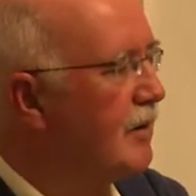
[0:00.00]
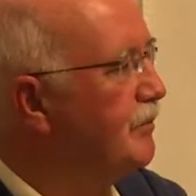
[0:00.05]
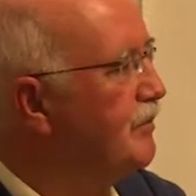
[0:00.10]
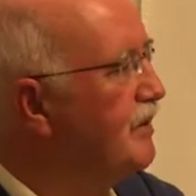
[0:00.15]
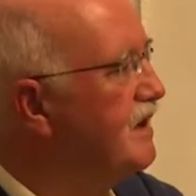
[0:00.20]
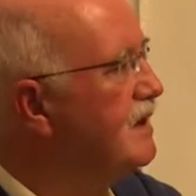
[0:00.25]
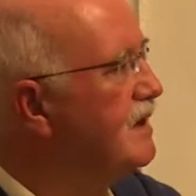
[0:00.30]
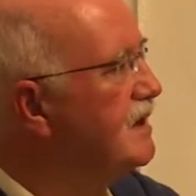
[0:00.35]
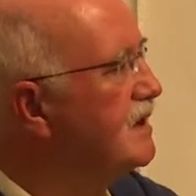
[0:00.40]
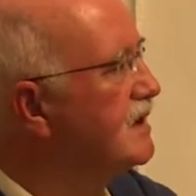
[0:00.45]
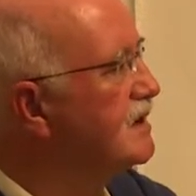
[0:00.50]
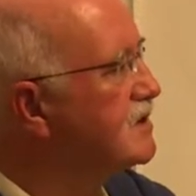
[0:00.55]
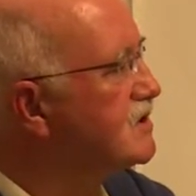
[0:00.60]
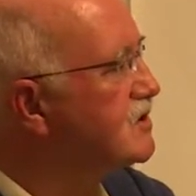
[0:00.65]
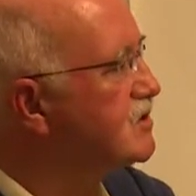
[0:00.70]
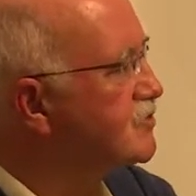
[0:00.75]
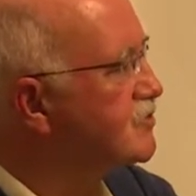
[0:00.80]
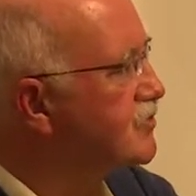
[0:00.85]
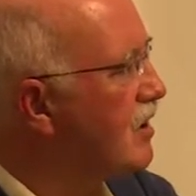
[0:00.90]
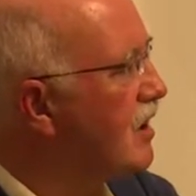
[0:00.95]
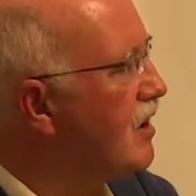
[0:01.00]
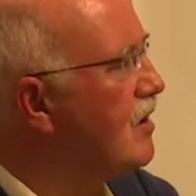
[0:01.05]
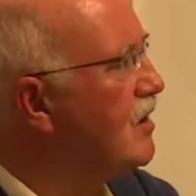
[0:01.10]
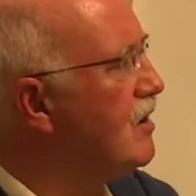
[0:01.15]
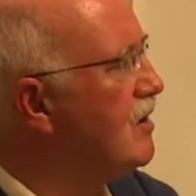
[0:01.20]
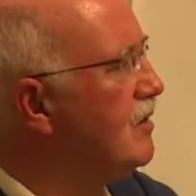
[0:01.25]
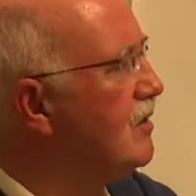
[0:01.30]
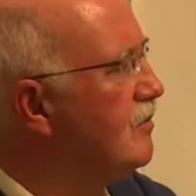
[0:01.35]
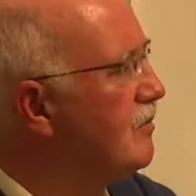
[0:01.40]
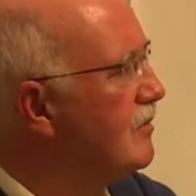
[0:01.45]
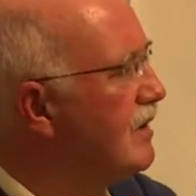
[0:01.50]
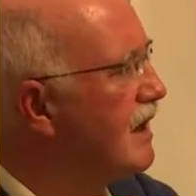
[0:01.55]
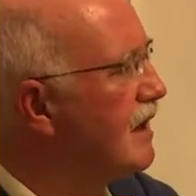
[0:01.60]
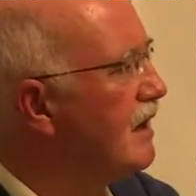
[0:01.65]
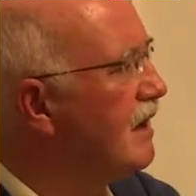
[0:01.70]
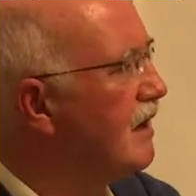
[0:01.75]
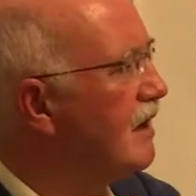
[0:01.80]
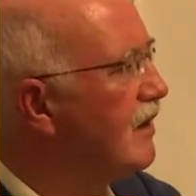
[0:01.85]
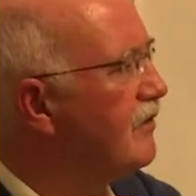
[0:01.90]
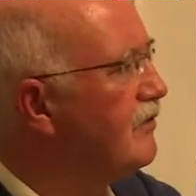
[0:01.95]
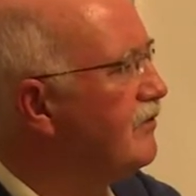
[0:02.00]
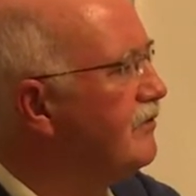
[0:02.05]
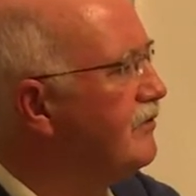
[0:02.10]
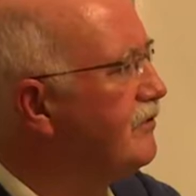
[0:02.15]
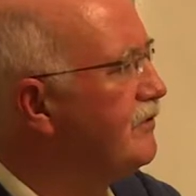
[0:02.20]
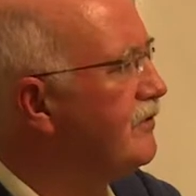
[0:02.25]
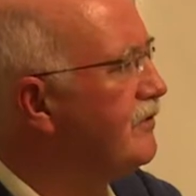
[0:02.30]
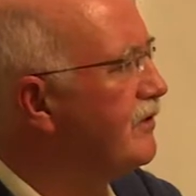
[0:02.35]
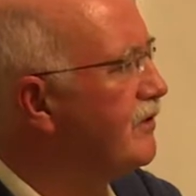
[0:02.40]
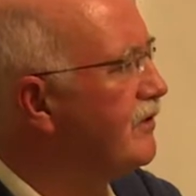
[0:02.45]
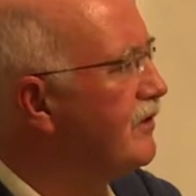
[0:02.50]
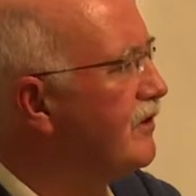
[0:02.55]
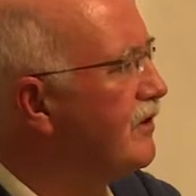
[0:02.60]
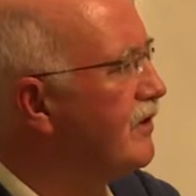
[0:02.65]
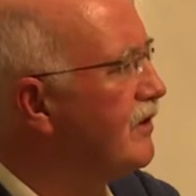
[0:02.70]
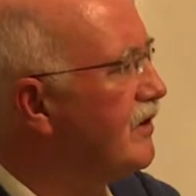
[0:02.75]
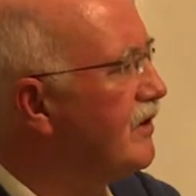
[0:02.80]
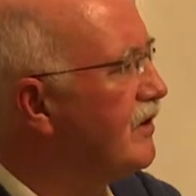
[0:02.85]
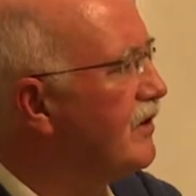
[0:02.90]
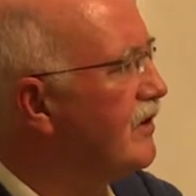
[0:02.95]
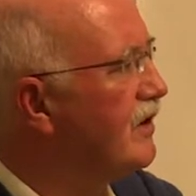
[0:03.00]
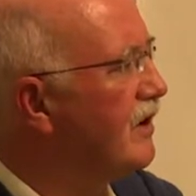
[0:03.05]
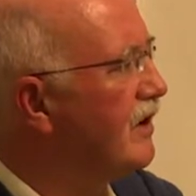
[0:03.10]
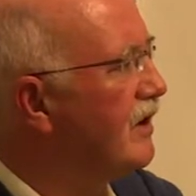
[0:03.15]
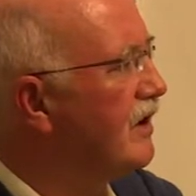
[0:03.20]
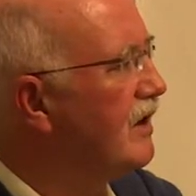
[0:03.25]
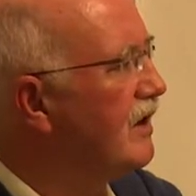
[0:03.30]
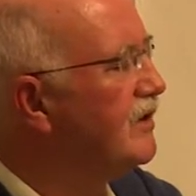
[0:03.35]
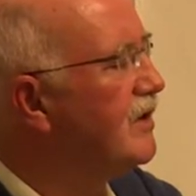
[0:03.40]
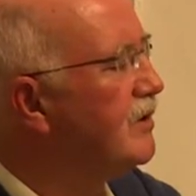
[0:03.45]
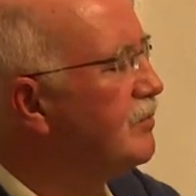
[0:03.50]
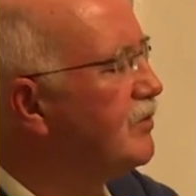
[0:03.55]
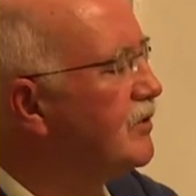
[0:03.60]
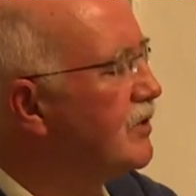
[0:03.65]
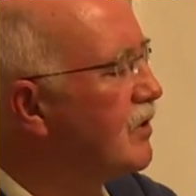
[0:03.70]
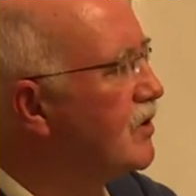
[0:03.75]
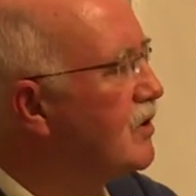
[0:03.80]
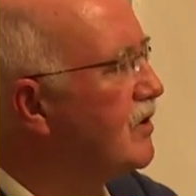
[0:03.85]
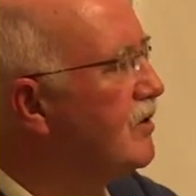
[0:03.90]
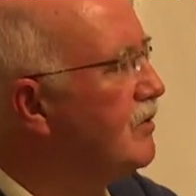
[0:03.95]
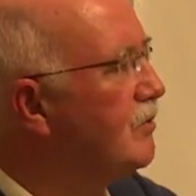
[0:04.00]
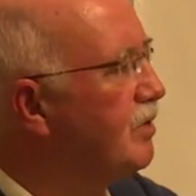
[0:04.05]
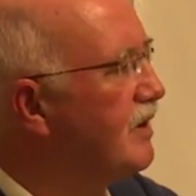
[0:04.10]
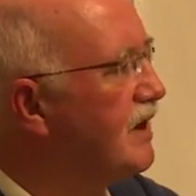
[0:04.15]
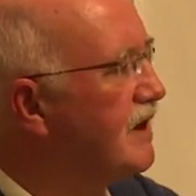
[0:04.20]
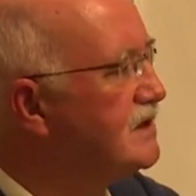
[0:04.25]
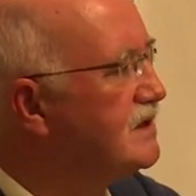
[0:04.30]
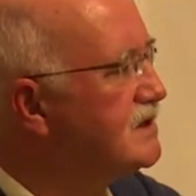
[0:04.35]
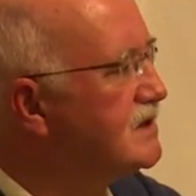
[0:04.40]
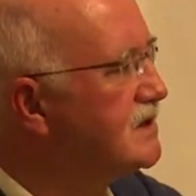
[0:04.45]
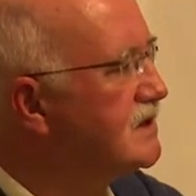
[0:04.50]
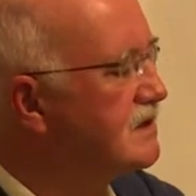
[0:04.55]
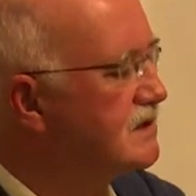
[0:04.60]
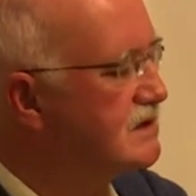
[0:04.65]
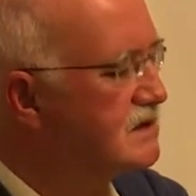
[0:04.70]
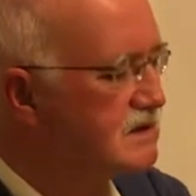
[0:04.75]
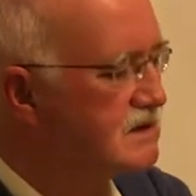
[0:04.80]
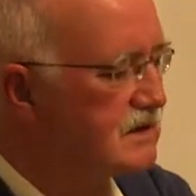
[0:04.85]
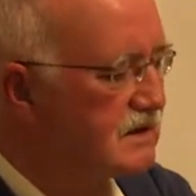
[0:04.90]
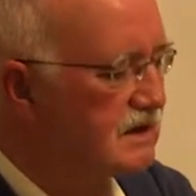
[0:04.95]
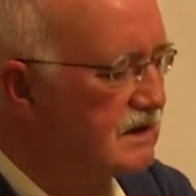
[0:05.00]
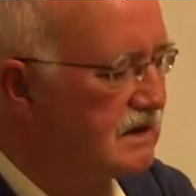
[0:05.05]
Be strong, my love, in the broken places.